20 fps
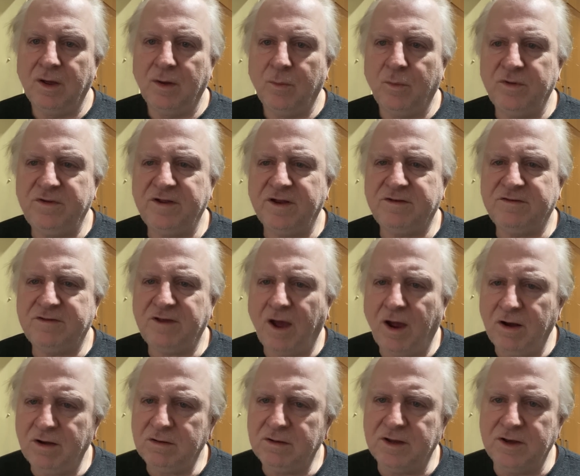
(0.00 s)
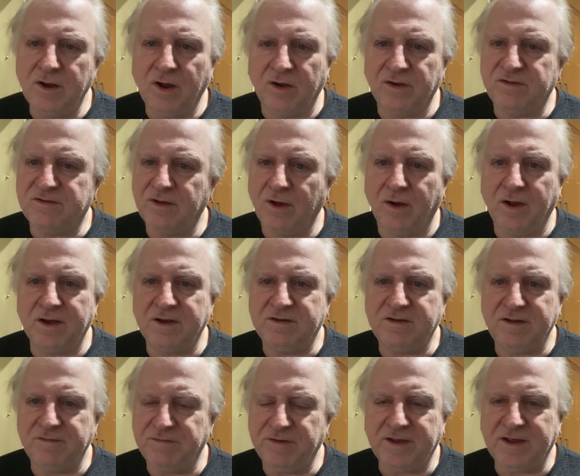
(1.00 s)
which are totally
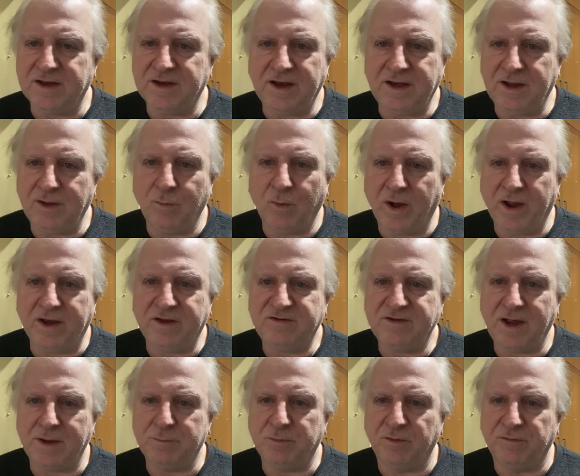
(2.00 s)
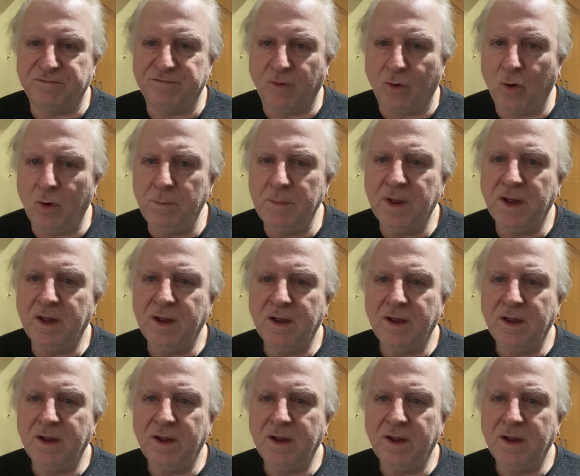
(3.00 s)
non-scientific in any way, shape or form,